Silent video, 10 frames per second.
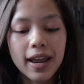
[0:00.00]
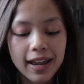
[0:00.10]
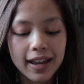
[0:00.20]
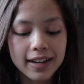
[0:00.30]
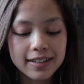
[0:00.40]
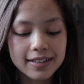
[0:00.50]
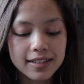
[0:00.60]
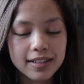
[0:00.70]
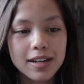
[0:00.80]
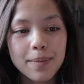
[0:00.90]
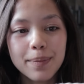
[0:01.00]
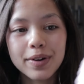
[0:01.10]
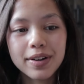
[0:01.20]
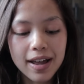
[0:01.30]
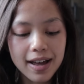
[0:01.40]
8,
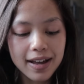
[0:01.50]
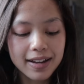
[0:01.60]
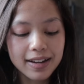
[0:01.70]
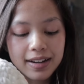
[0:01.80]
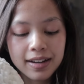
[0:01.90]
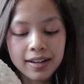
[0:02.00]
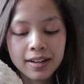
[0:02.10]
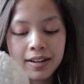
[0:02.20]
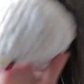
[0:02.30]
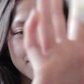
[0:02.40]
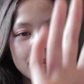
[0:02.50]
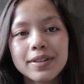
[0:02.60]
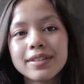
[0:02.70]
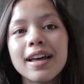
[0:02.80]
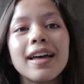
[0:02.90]
number 9, number
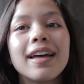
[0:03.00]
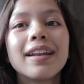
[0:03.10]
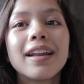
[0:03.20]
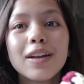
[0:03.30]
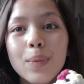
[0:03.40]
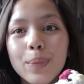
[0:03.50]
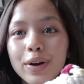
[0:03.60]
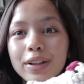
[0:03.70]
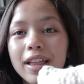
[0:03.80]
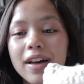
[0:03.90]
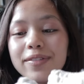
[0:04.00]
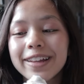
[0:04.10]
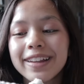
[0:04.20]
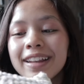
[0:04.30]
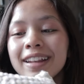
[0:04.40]
10, number
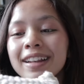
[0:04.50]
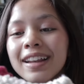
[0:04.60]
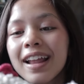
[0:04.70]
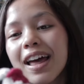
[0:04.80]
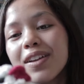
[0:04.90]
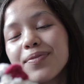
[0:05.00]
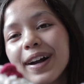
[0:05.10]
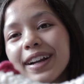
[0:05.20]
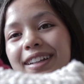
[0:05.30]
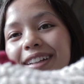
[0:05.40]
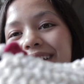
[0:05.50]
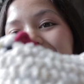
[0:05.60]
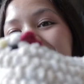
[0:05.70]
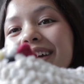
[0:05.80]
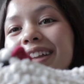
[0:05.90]
11, and
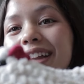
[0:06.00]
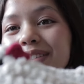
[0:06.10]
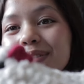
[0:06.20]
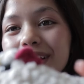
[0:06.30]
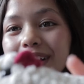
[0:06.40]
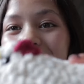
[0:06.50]
finally, last but not